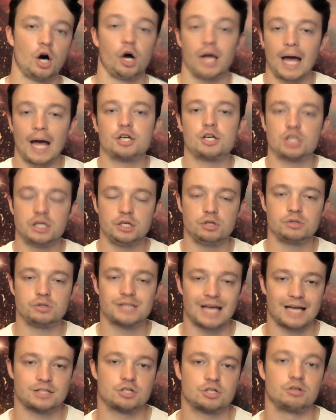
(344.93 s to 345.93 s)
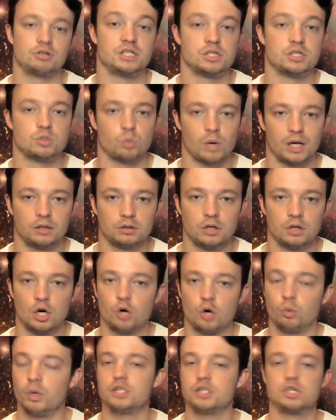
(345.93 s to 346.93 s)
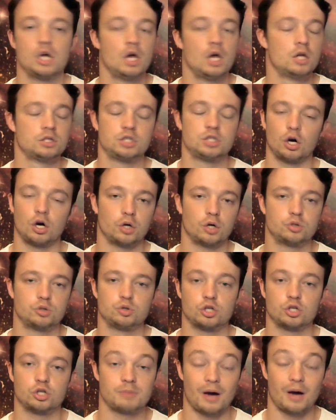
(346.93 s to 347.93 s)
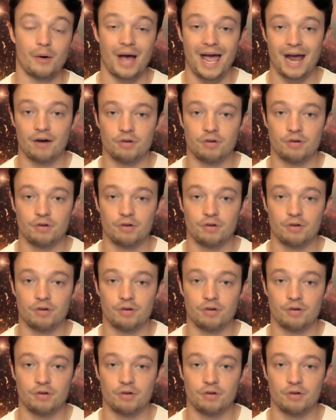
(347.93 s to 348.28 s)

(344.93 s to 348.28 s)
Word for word: I actually use categories as well, which Tiago talks about